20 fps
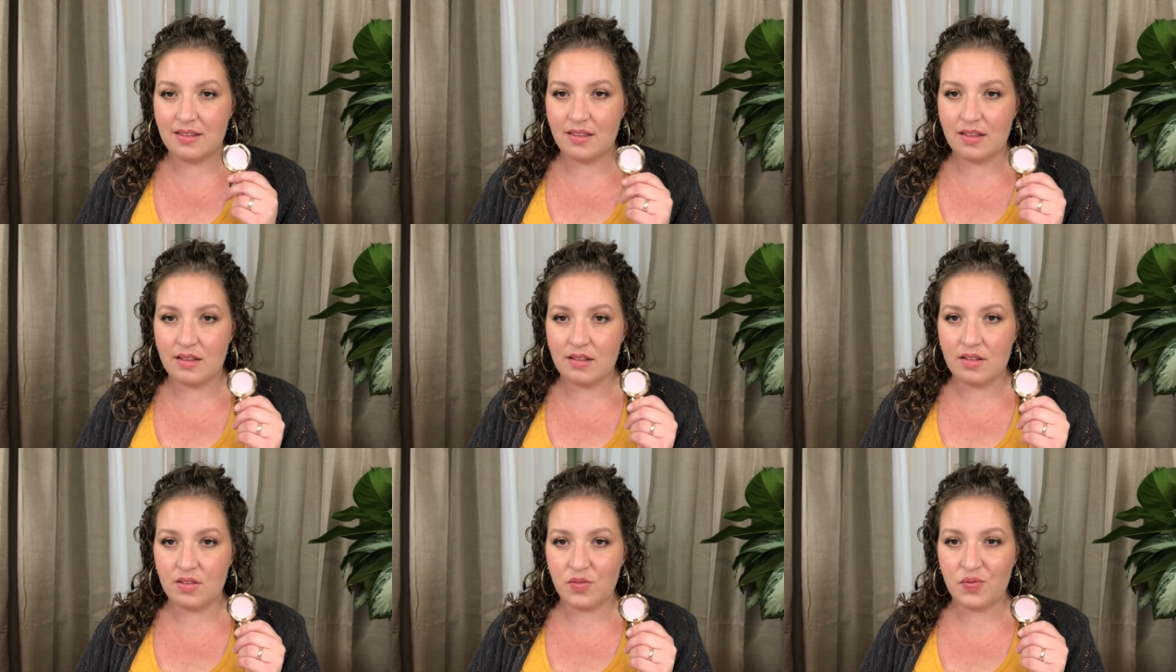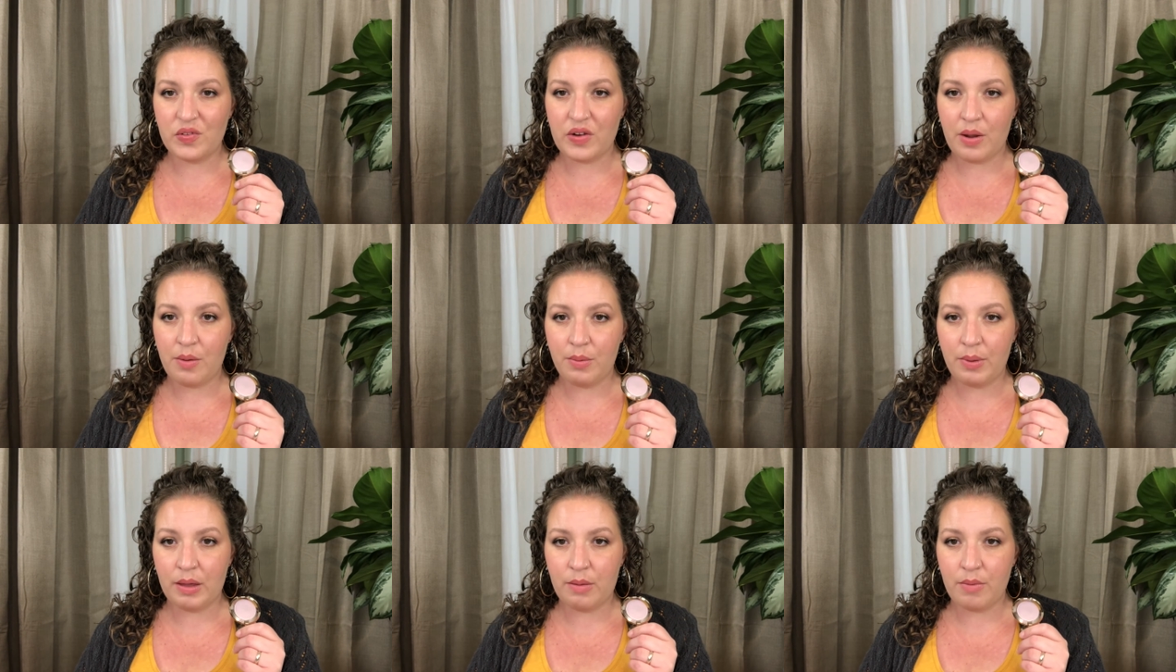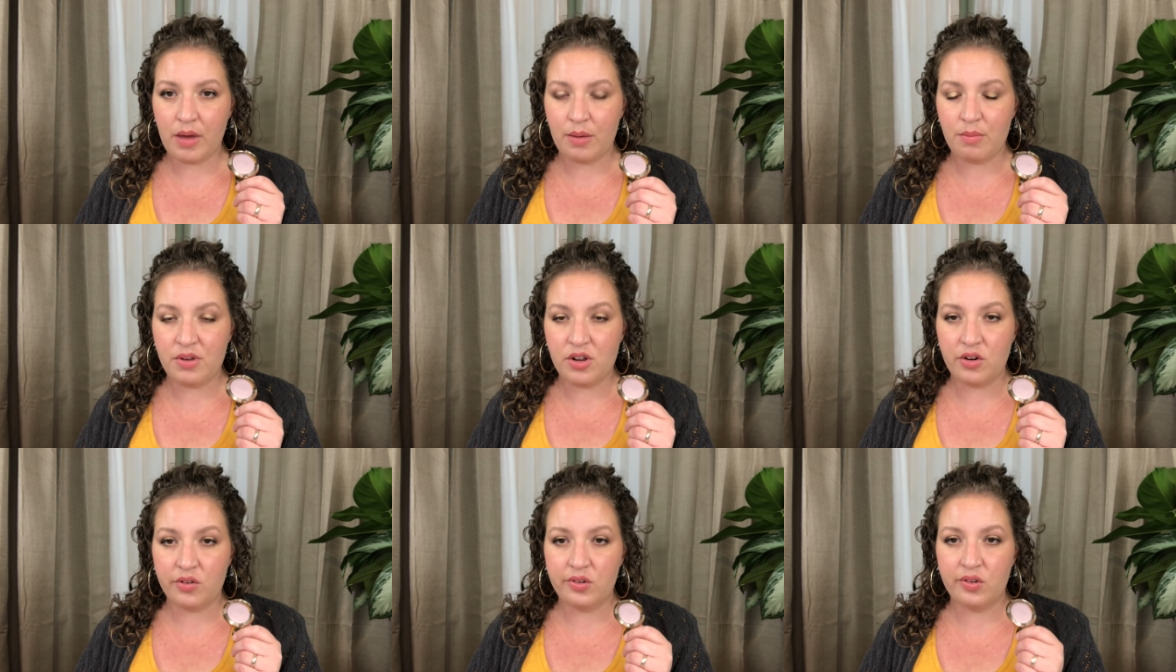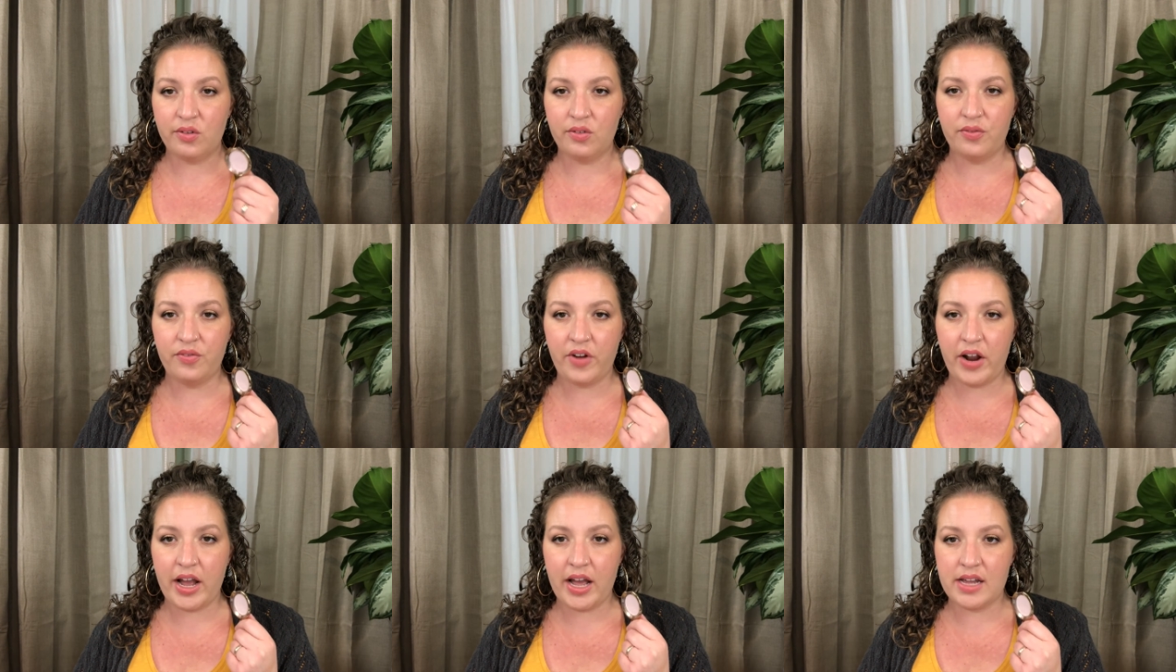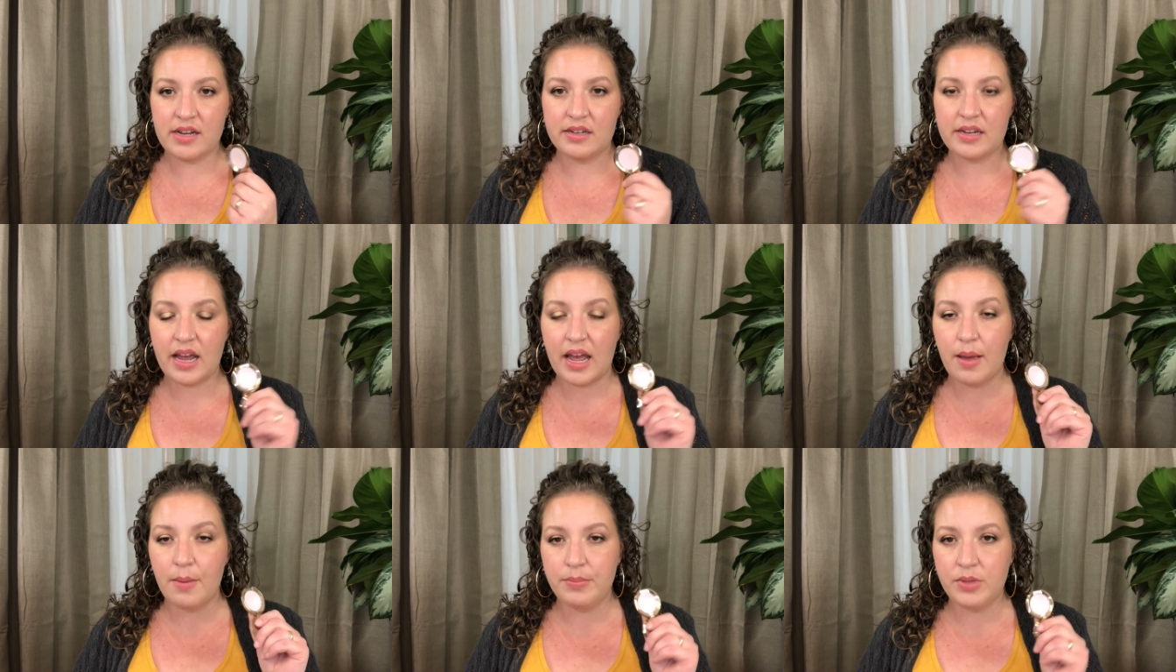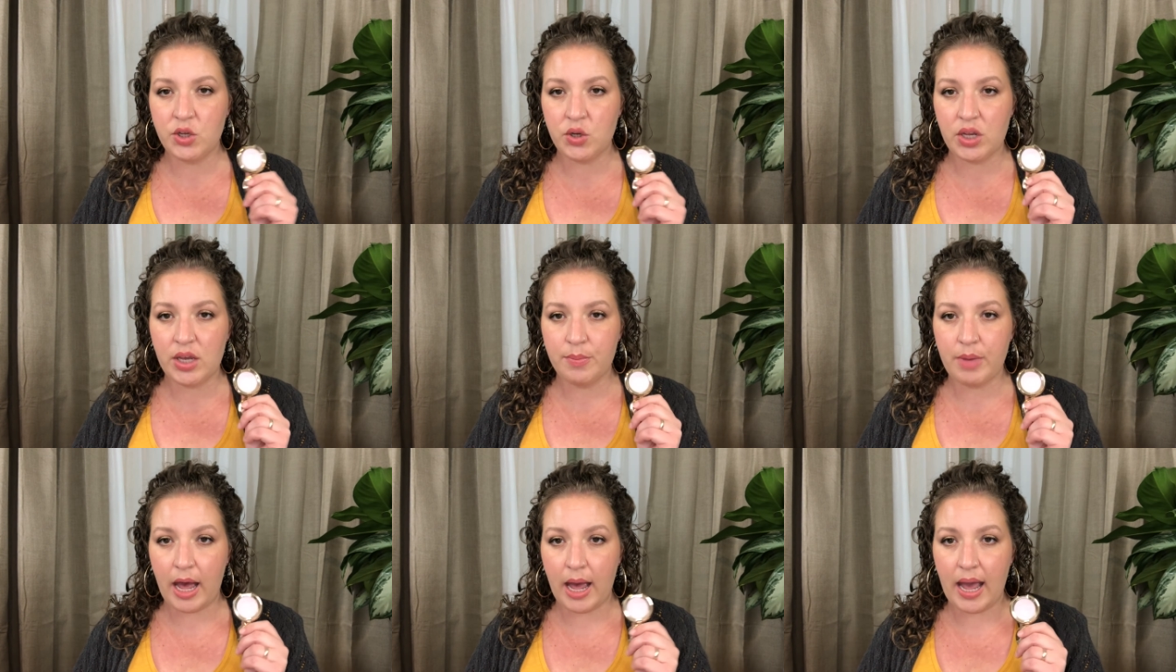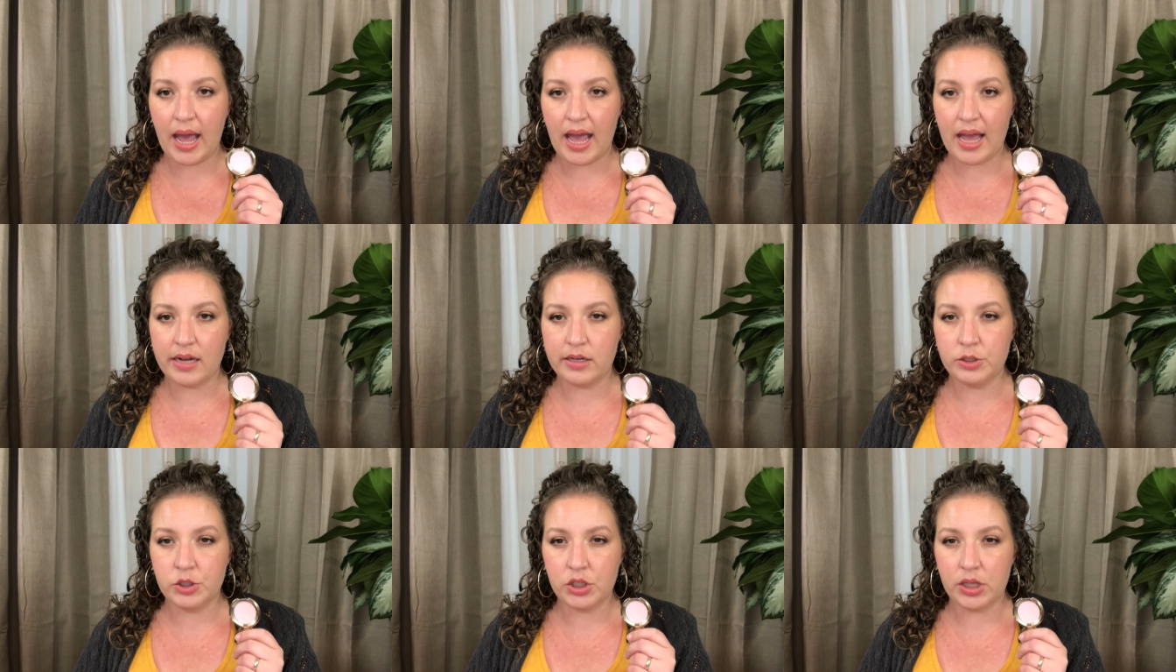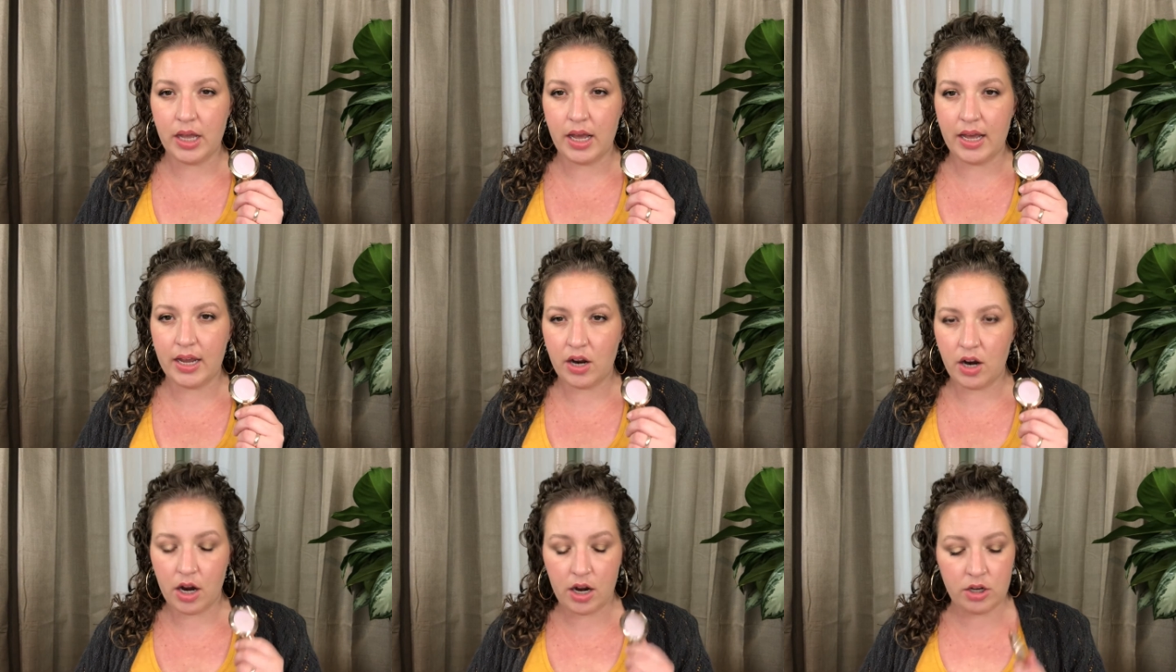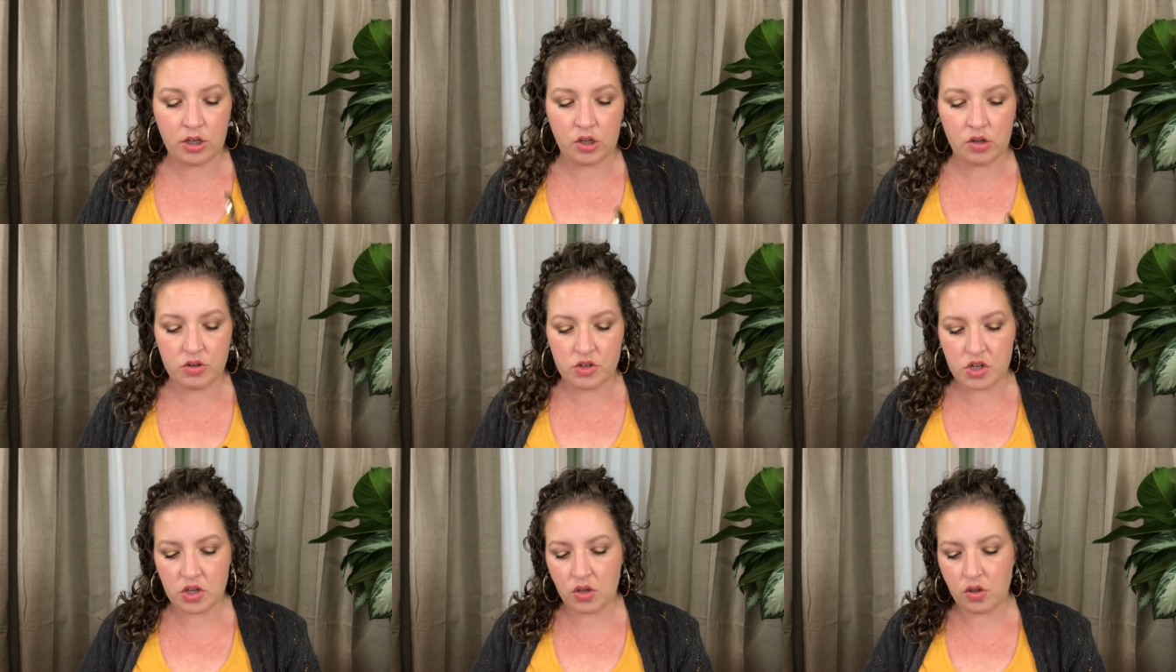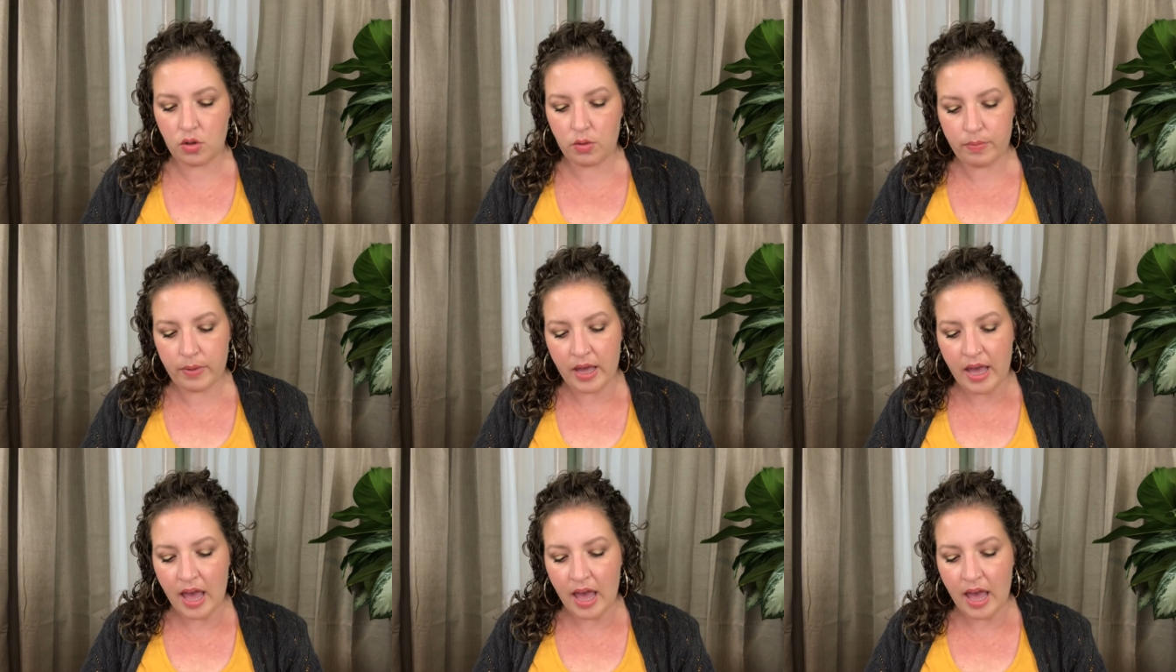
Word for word: This is from my beautiful friend Beauty by Angela here on YouTube.